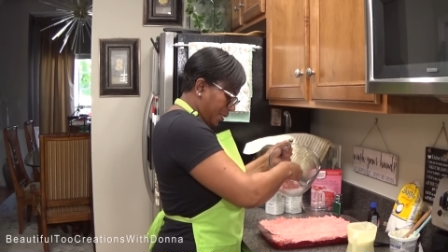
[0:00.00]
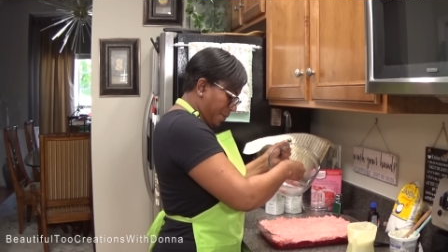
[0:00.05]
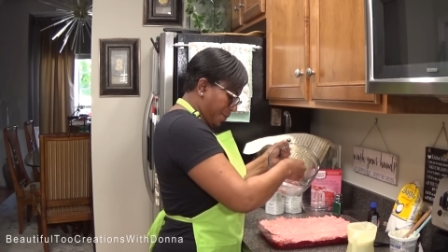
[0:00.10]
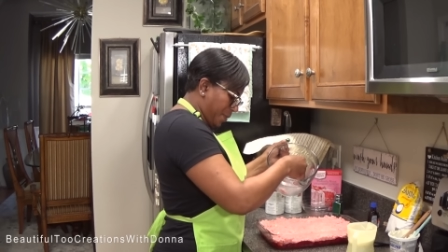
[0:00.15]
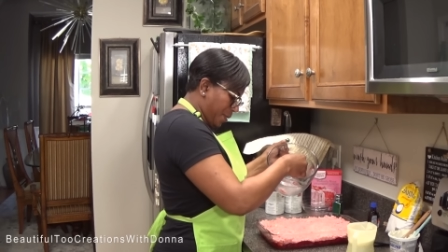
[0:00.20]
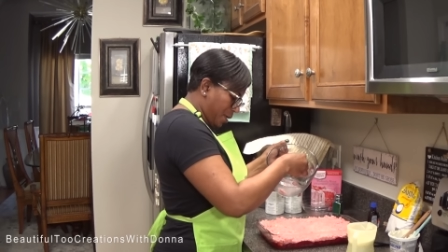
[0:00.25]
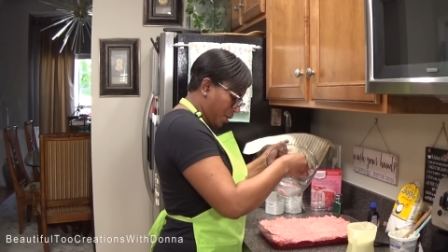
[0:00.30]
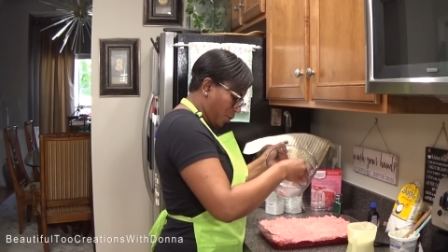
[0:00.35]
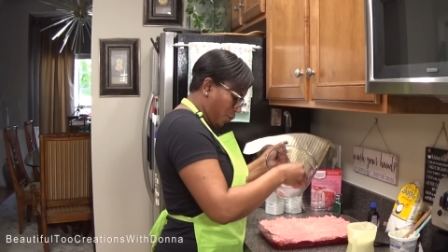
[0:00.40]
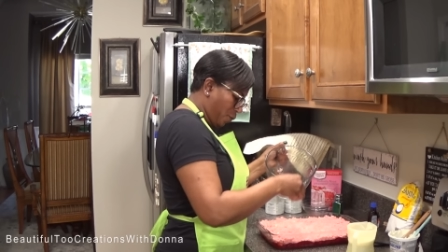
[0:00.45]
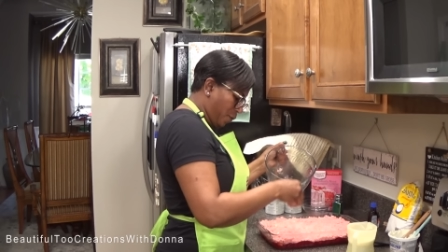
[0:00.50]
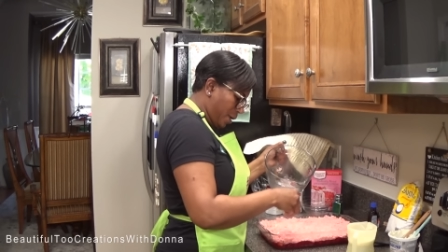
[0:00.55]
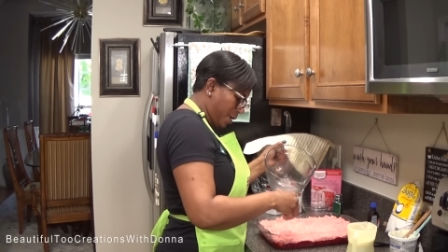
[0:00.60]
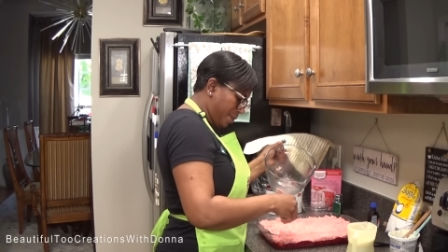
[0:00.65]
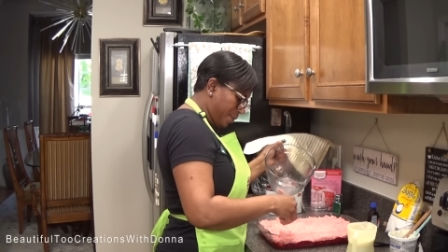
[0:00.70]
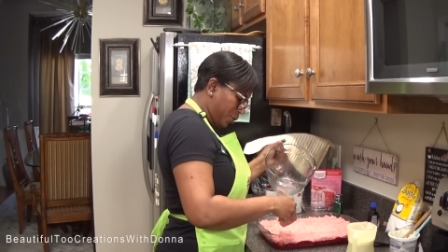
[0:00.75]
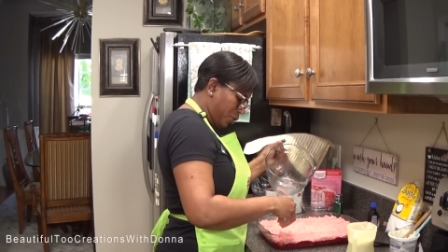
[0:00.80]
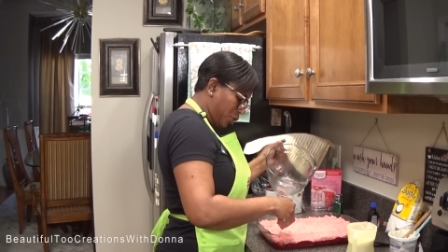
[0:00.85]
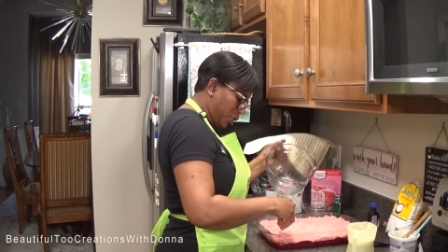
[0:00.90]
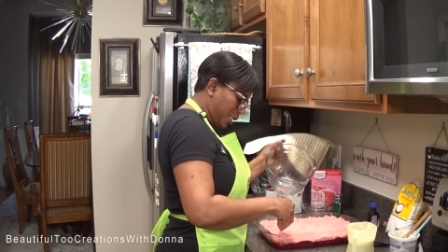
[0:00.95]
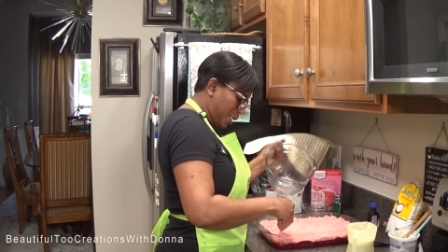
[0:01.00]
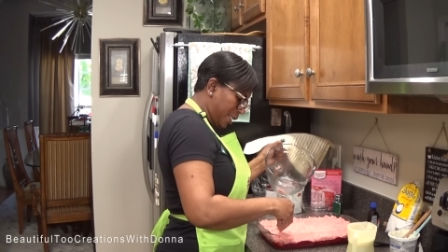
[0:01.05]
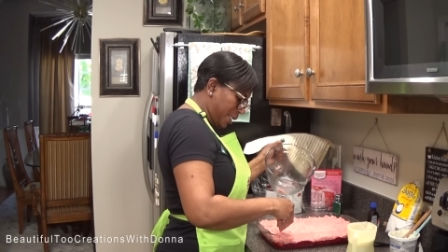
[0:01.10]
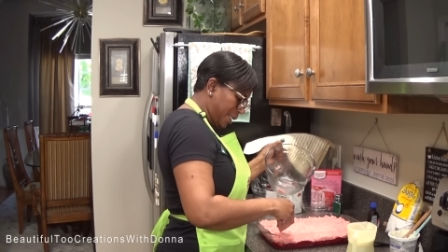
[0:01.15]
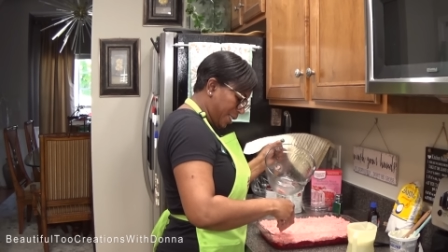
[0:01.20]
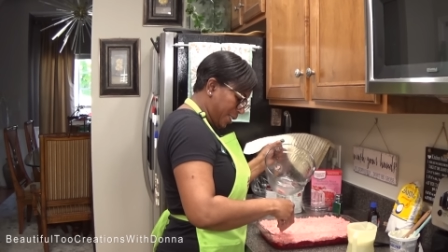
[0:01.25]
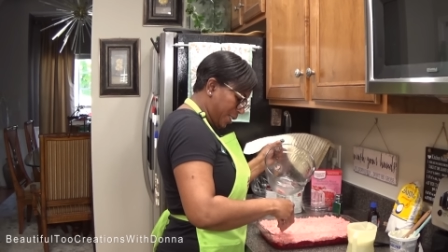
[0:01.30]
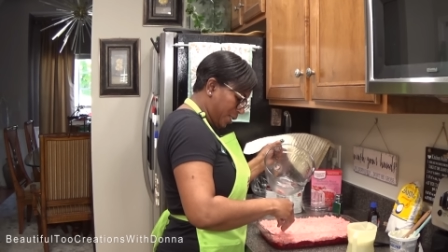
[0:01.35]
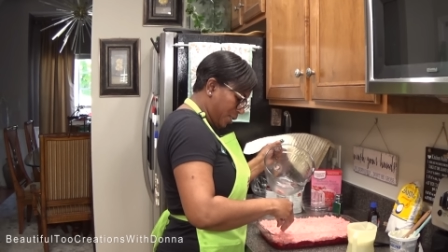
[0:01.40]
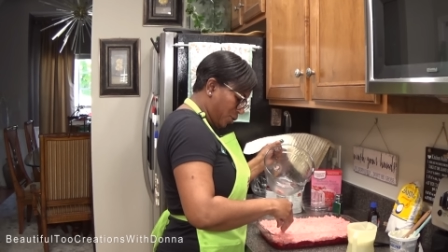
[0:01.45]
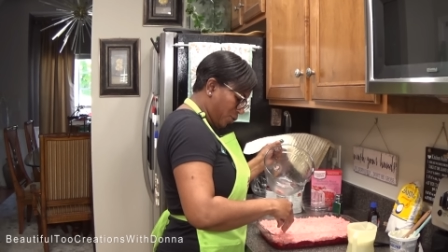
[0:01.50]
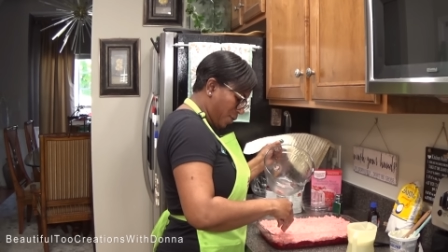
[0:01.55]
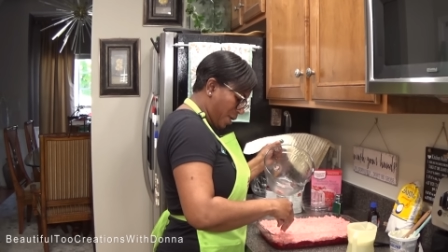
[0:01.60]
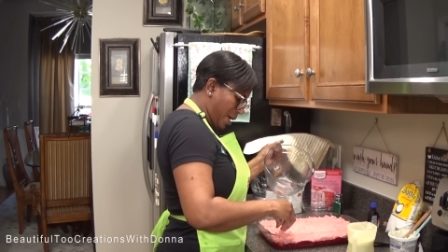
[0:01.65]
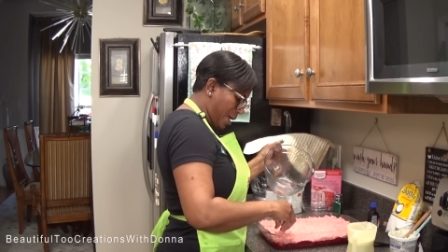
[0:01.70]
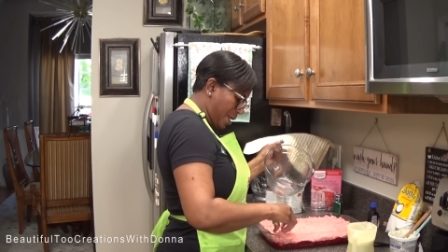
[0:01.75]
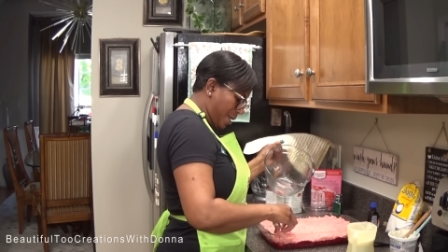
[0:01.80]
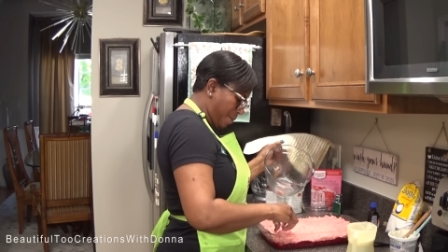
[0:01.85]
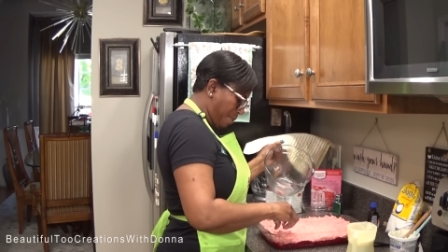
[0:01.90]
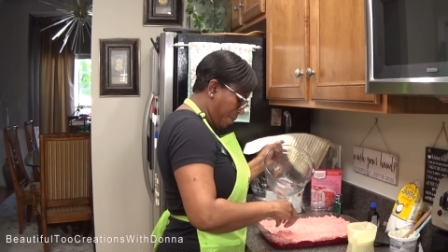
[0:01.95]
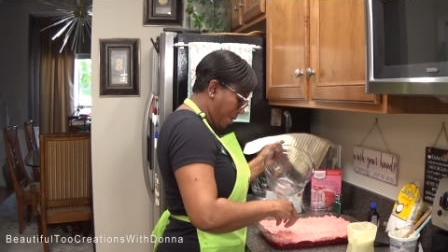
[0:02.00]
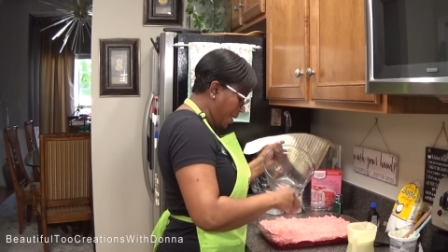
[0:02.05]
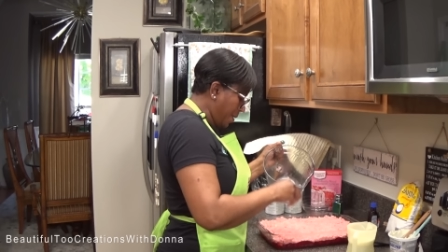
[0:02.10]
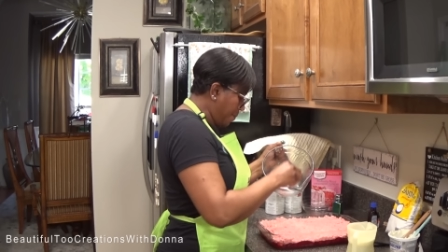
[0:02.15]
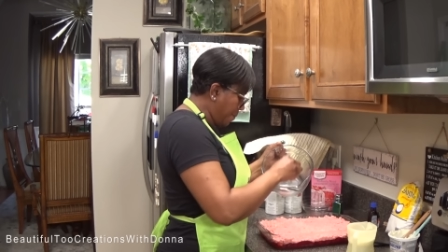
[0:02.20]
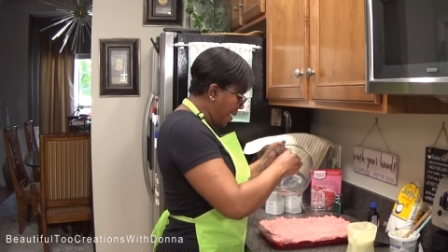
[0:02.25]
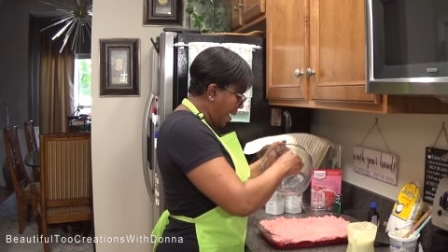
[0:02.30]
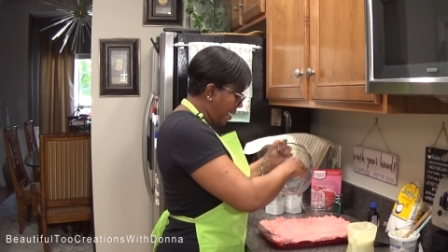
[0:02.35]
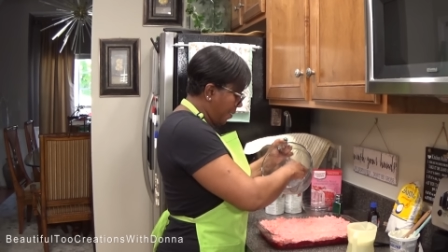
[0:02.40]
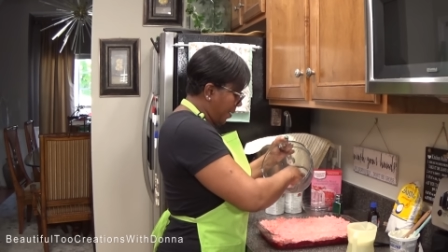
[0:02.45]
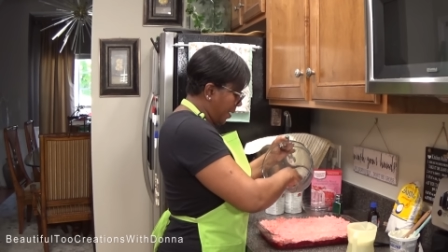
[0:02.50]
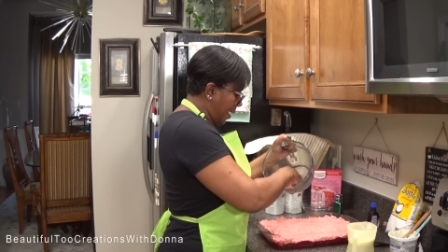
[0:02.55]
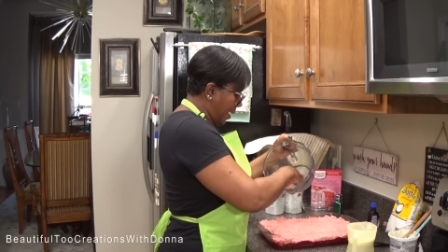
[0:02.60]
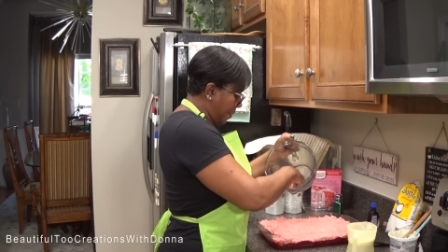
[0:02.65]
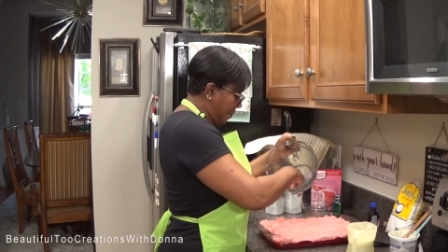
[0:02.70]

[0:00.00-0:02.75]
some of the cream cheese trying to peep out